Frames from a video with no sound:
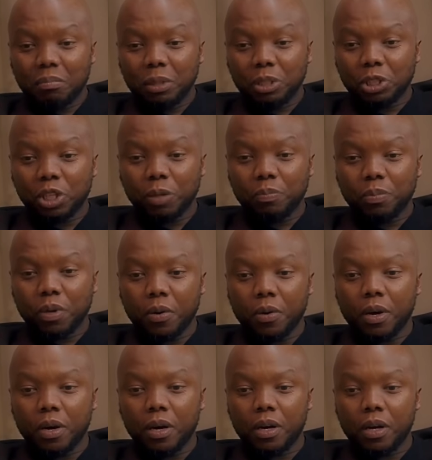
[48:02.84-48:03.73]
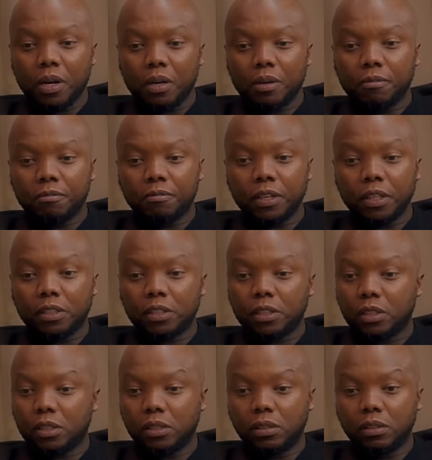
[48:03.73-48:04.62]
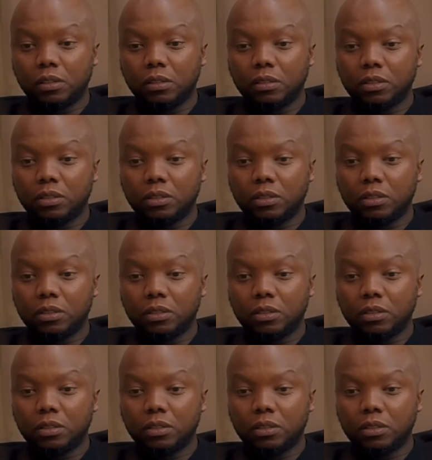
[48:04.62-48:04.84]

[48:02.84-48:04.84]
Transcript: Bishop, you're a vessel.